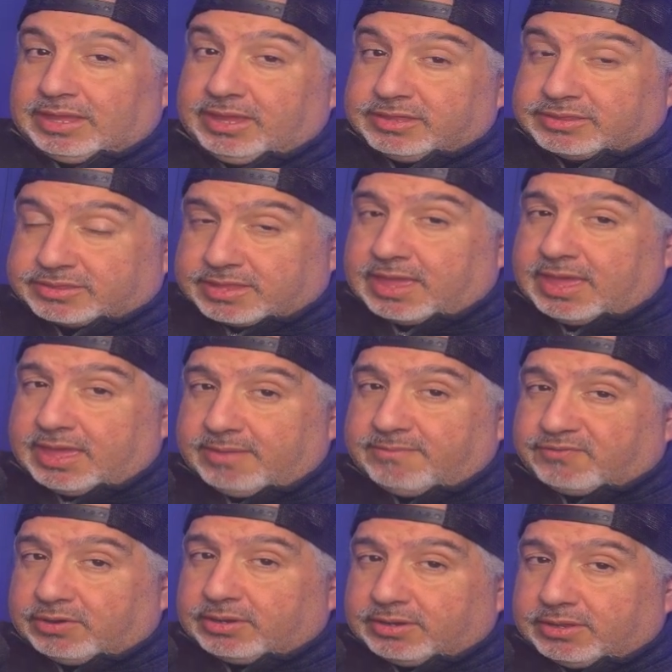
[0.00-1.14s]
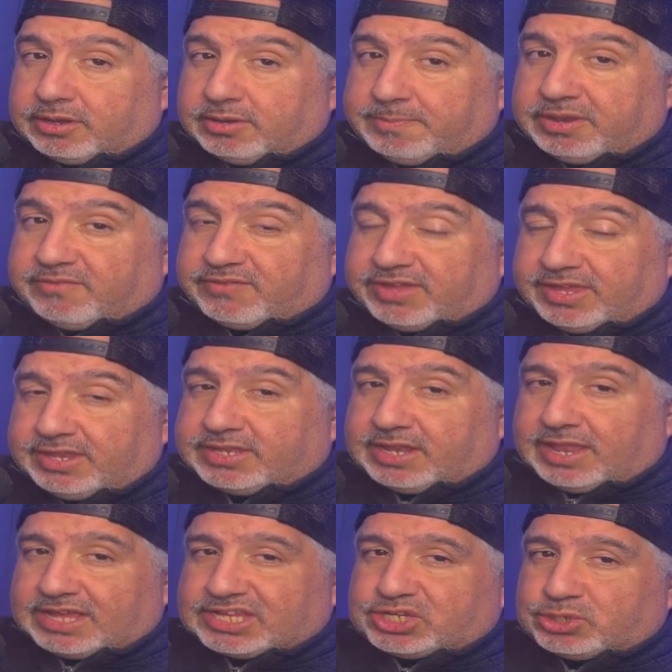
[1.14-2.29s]
It's time for a little bit of
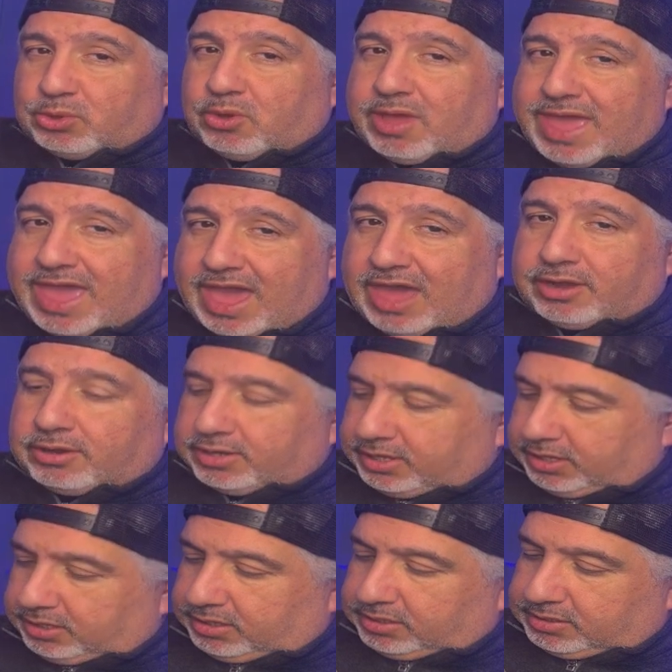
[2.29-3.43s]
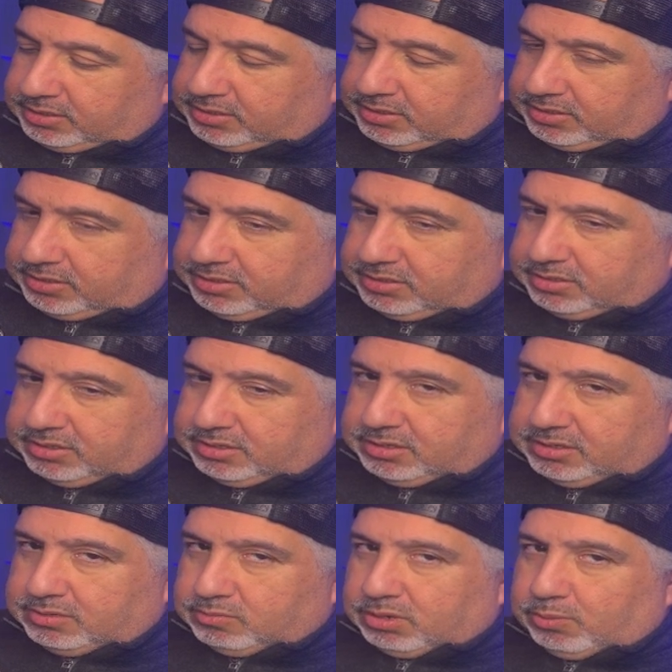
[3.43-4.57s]
intellectual anarchy,
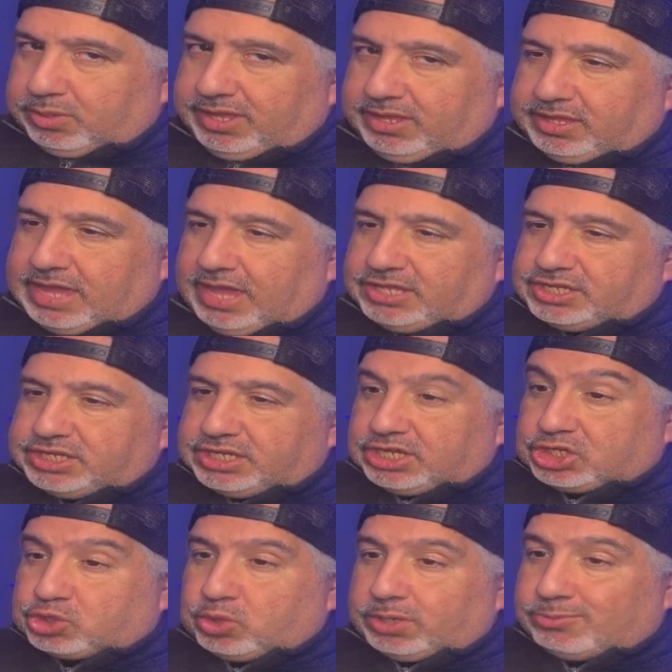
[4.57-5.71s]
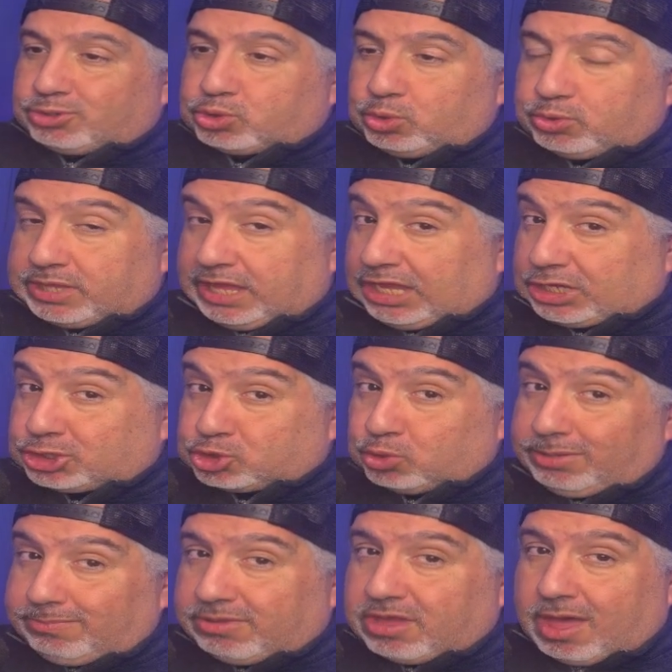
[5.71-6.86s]
where we engage in extreme truth,
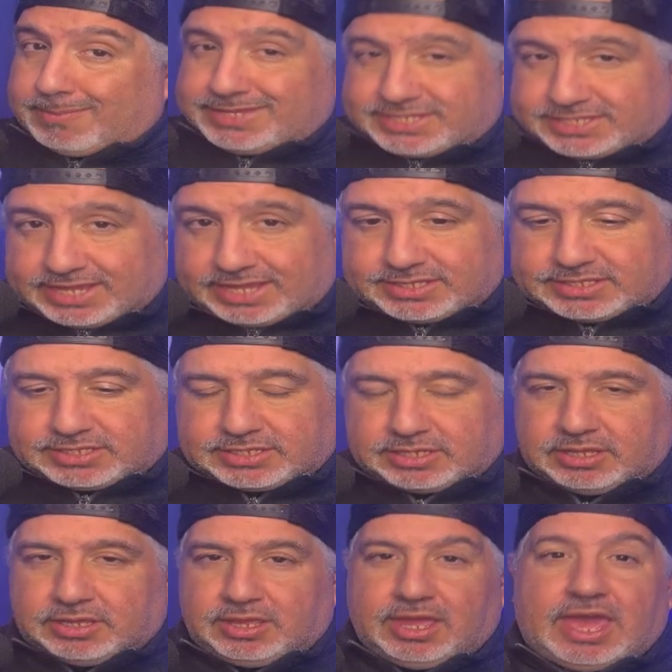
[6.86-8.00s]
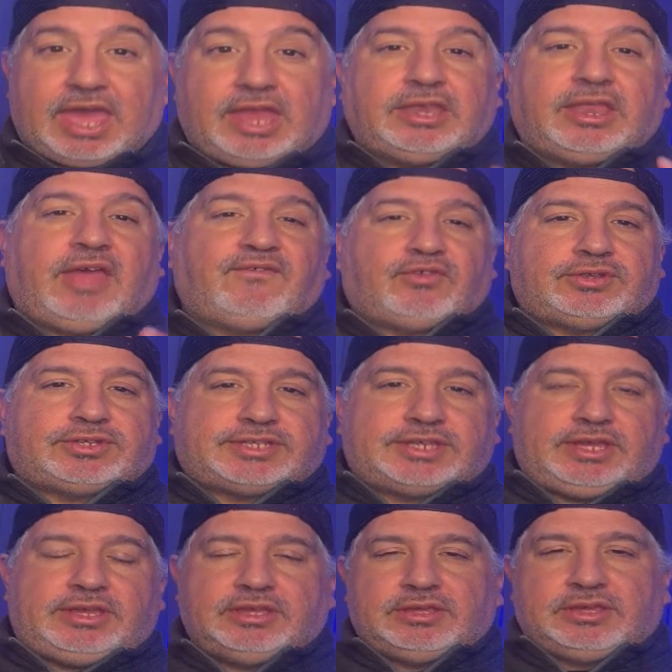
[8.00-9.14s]
extreme common sense, and
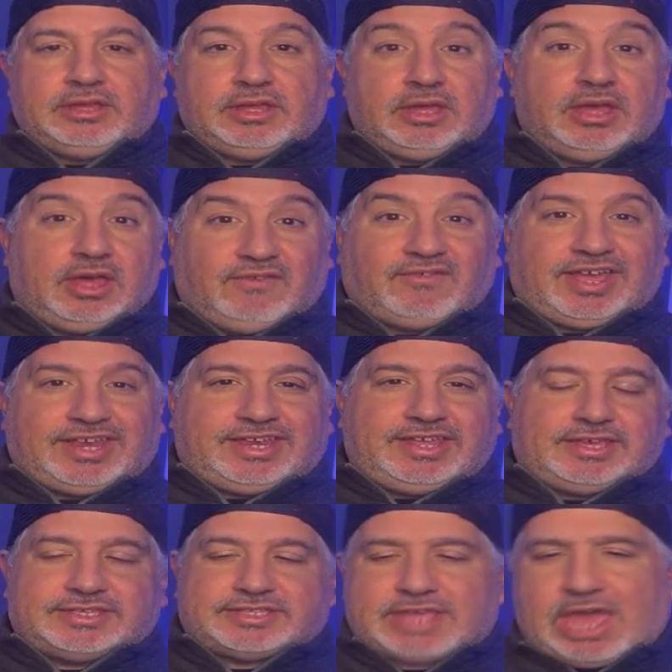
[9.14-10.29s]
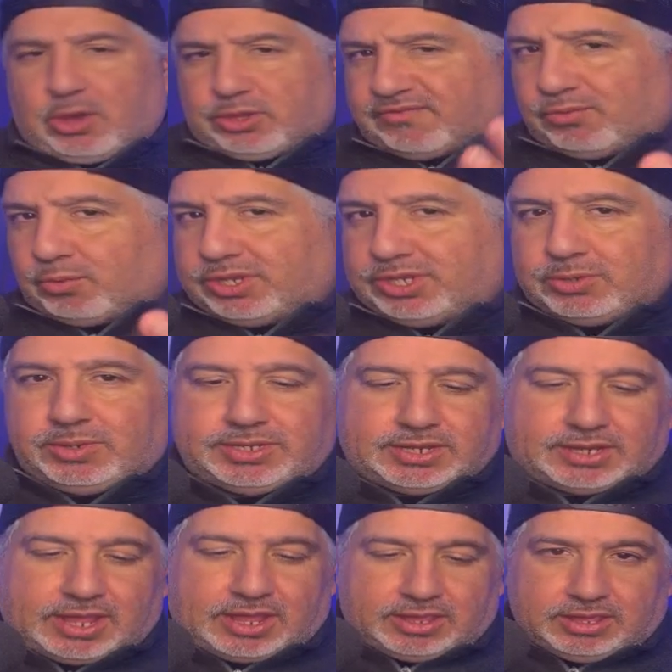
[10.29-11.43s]
diversity of ideas. How's everyone doing
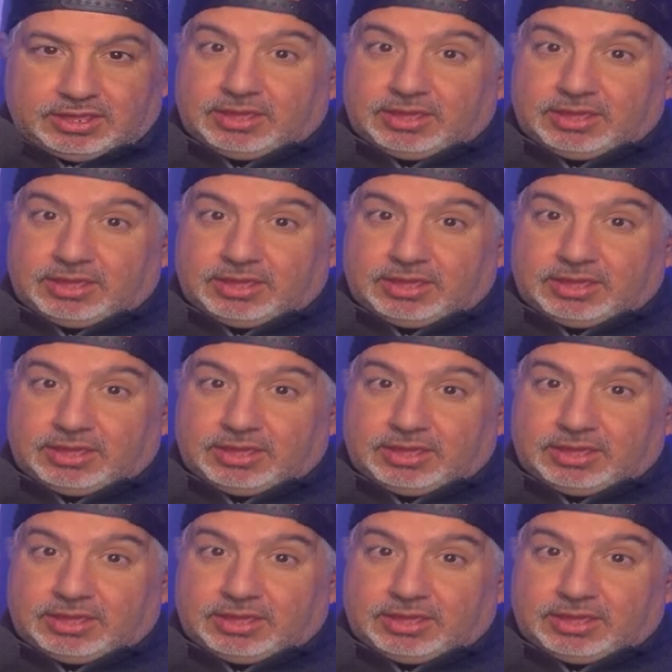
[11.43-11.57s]
today?